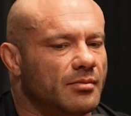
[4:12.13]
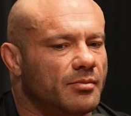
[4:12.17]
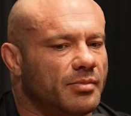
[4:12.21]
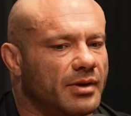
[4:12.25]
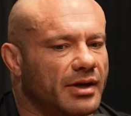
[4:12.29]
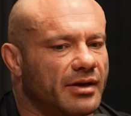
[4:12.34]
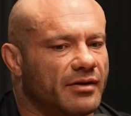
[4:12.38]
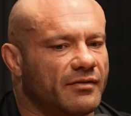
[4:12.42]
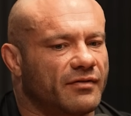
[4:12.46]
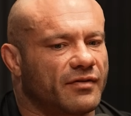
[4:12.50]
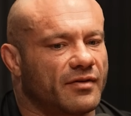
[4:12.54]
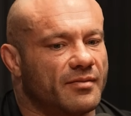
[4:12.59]

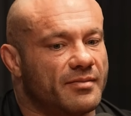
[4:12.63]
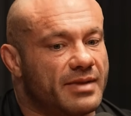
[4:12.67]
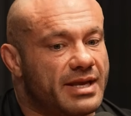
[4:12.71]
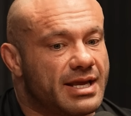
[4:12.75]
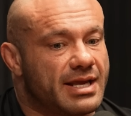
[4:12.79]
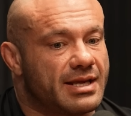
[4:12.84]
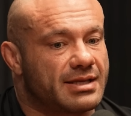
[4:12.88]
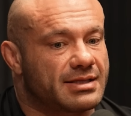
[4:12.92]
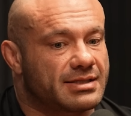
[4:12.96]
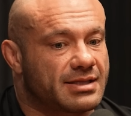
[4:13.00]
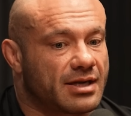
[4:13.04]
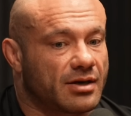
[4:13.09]
But for
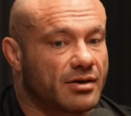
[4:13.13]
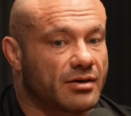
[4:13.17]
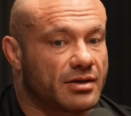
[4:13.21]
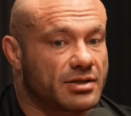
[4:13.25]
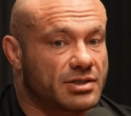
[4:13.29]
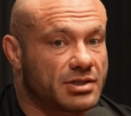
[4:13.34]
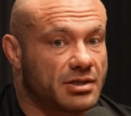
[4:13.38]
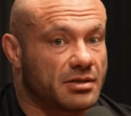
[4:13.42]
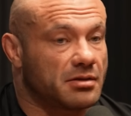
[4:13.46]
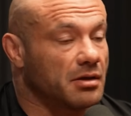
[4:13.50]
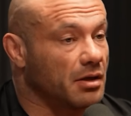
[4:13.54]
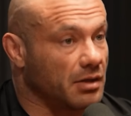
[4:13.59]
me,
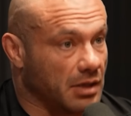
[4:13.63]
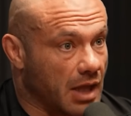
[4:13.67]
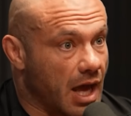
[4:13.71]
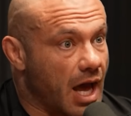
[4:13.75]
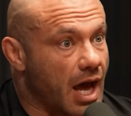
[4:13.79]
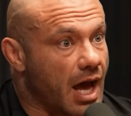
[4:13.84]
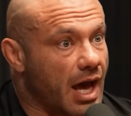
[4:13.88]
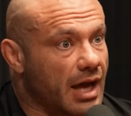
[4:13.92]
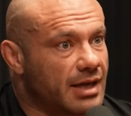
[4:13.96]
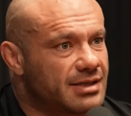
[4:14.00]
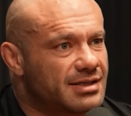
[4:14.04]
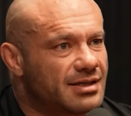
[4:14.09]
steroids did a
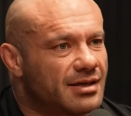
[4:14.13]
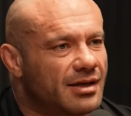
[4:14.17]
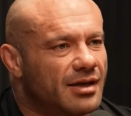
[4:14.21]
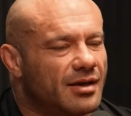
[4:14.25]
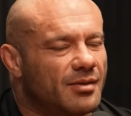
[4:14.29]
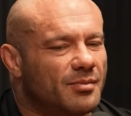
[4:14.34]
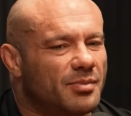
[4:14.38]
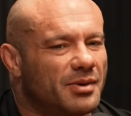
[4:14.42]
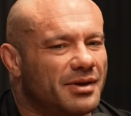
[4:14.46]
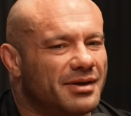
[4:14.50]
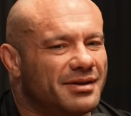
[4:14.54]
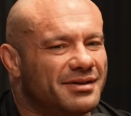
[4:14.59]
lot,
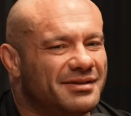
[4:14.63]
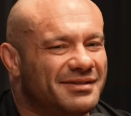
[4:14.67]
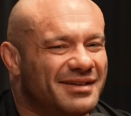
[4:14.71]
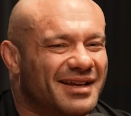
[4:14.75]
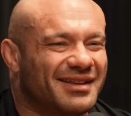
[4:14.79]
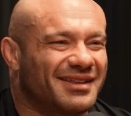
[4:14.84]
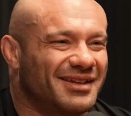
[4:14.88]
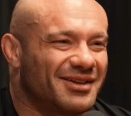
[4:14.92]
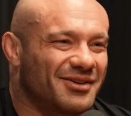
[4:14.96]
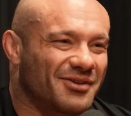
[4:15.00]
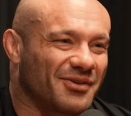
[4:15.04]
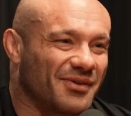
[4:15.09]
but
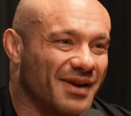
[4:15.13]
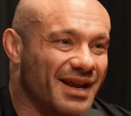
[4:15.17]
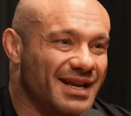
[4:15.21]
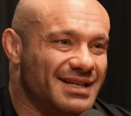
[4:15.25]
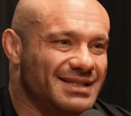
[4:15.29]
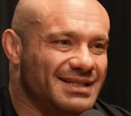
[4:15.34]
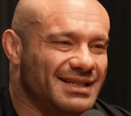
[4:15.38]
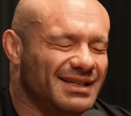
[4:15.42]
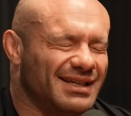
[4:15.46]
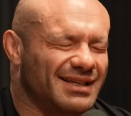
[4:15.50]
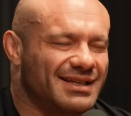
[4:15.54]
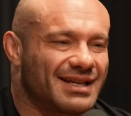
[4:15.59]
nothing
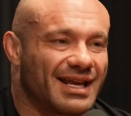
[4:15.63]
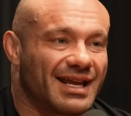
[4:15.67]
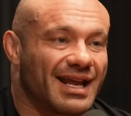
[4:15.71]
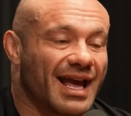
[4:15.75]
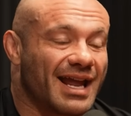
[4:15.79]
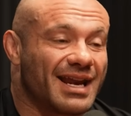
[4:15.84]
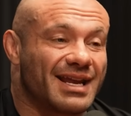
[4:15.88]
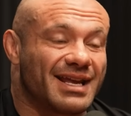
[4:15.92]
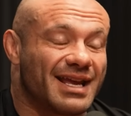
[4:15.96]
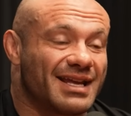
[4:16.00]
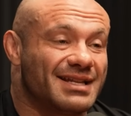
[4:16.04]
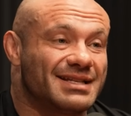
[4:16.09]
crazy. I
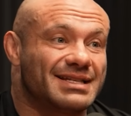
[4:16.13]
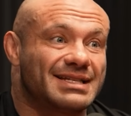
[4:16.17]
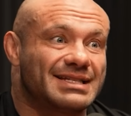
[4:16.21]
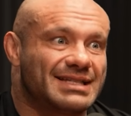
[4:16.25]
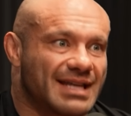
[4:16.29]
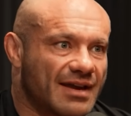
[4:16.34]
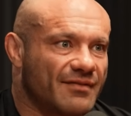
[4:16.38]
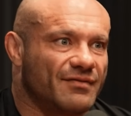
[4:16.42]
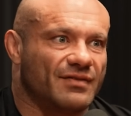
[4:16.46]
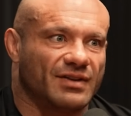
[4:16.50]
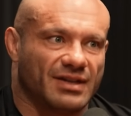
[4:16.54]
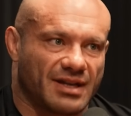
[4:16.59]
didn't gain
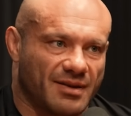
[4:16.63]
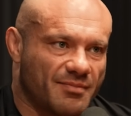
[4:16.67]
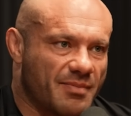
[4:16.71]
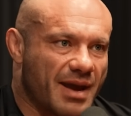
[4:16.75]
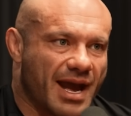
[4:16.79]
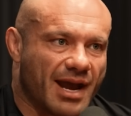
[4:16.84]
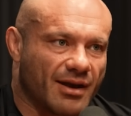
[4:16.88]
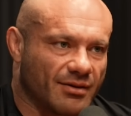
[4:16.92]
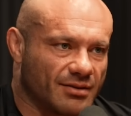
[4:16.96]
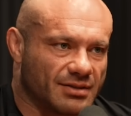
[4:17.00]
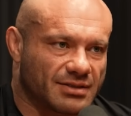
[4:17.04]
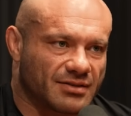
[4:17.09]
seventy
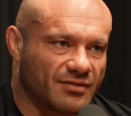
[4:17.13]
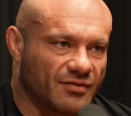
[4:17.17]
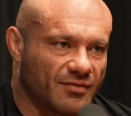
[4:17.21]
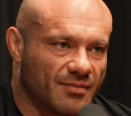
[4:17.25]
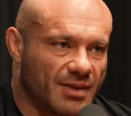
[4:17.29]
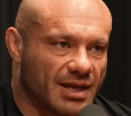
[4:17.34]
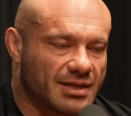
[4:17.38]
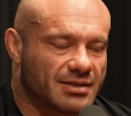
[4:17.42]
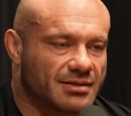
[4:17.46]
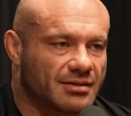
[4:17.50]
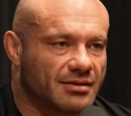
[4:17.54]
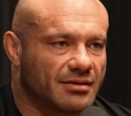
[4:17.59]
pounds of
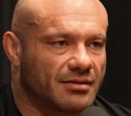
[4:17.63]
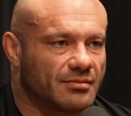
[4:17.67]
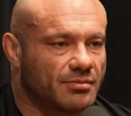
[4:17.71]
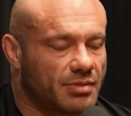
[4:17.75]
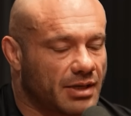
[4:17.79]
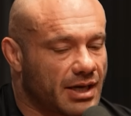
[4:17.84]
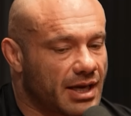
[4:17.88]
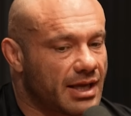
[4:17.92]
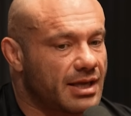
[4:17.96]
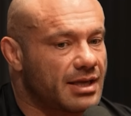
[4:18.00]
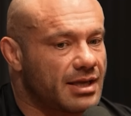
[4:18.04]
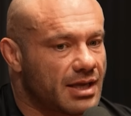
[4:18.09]
muscle,
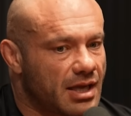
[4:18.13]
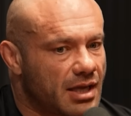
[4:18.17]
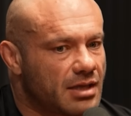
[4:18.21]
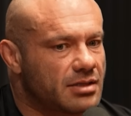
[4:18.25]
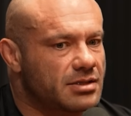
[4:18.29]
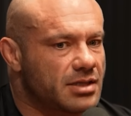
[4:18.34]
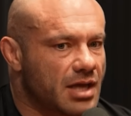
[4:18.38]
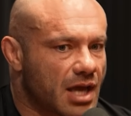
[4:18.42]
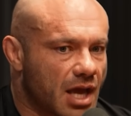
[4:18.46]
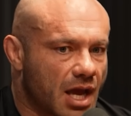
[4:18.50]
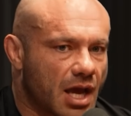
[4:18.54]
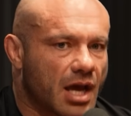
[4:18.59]
but I
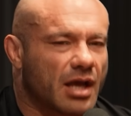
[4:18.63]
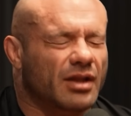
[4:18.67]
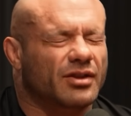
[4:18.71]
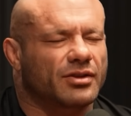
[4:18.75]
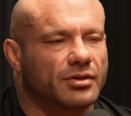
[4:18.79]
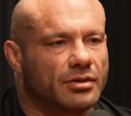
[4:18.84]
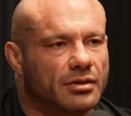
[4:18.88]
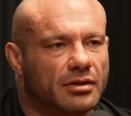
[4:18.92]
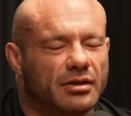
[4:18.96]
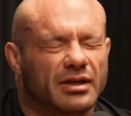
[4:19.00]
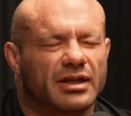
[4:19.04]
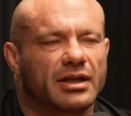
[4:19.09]
gained, yeah,
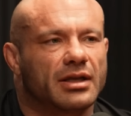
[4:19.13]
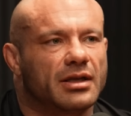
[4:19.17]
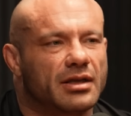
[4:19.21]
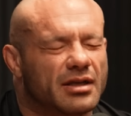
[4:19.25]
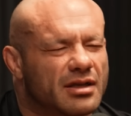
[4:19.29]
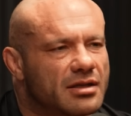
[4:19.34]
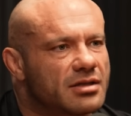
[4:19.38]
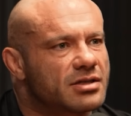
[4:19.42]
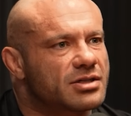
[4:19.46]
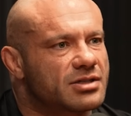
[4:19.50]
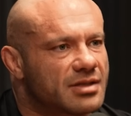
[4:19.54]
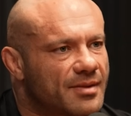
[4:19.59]

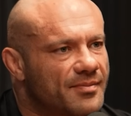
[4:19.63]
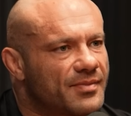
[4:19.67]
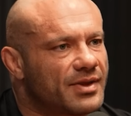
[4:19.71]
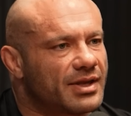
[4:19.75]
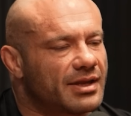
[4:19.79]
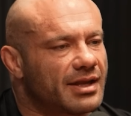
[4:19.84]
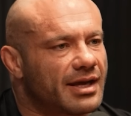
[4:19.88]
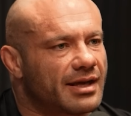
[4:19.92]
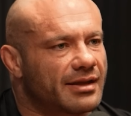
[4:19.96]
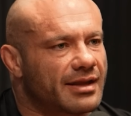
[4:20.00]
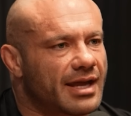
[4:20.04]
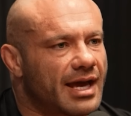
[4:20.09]
thirty-ish,
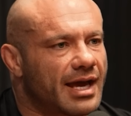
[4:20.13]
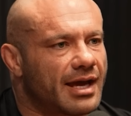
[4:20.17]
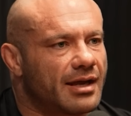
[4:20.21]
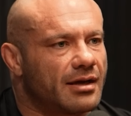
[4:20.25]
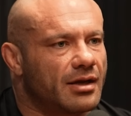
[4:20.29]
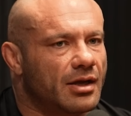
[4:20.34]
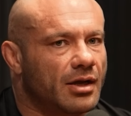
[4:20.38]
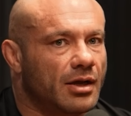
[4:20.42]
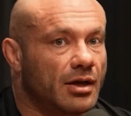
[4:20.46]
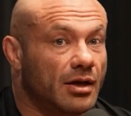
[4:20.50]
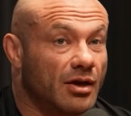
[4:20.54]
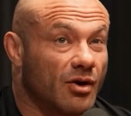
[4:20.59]
something like
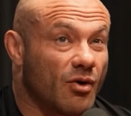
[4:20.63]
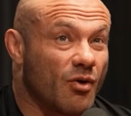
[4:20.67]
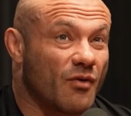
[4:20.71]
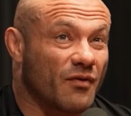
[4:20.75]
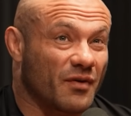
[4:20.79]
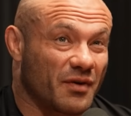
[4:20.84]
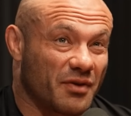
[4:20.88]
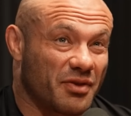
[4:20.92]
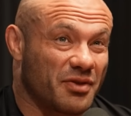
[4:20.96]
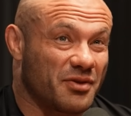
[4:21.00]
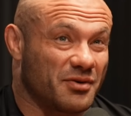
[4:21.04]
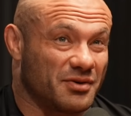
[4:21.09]
that,
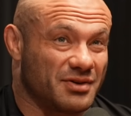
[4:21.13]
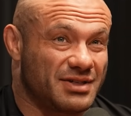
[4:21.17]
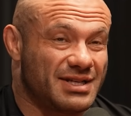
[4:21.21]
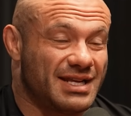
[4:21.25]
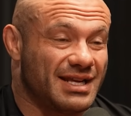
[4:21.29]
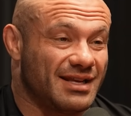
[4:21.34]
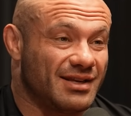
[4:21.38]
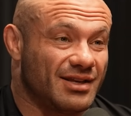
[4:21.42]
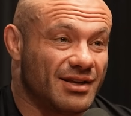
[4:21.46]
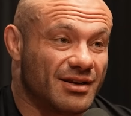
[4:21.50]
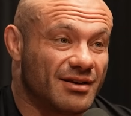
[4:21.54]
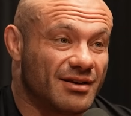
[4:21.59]
over thirteen